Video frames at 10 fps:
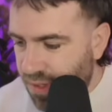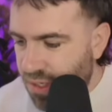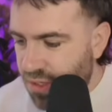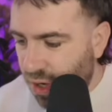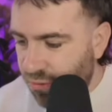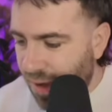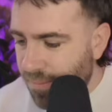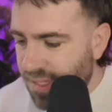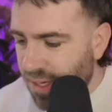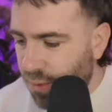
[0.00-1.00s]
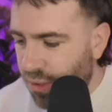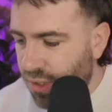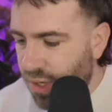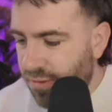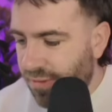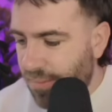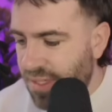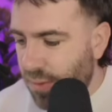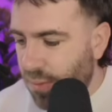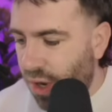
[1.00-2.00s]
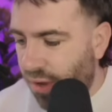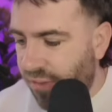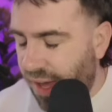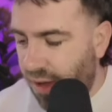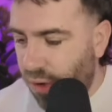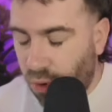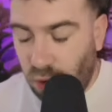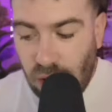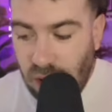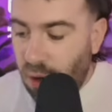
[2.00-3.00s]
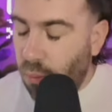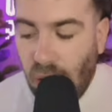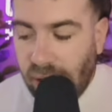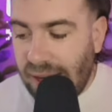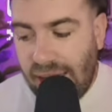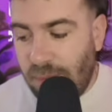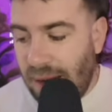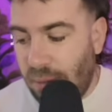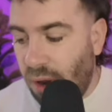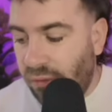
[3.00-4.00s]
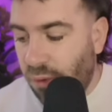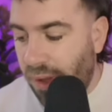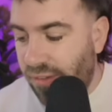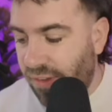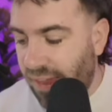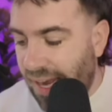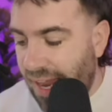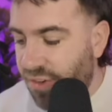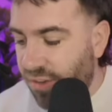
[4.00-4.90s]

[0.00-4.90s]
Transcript: So Ramsey would offer, or wide left player would offer width on the left.